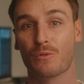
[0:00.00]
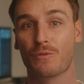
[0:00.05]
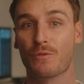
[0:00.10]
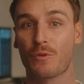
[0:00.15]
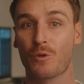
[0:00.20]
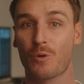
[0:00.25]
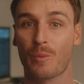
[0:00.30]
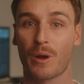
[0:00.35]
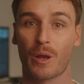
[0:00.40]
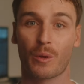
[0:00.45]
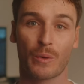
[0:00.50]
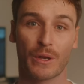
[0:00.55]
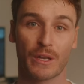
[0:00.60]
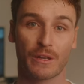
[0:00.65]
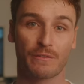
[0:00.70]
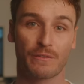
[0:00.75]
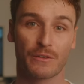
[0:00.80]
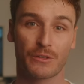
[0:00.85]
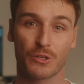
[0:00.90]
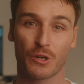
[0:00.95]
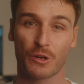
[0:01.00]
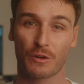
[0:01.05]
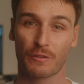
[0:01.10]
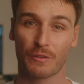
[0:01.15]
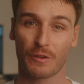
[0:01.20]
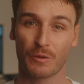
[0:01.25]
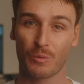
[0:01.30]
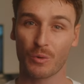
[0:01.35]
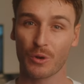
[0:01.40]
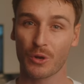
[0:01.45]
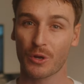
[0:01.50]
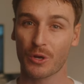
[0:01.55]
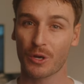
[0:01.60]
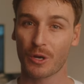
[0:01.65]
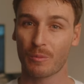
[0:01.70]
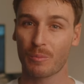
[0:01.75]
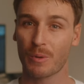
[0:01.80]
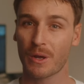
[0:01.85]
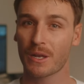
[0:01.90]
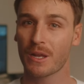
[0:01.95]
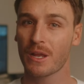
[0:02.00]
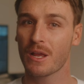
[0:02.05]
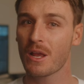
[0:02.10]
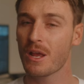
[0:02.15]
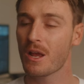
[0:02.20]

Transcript: for my wedding photography work, but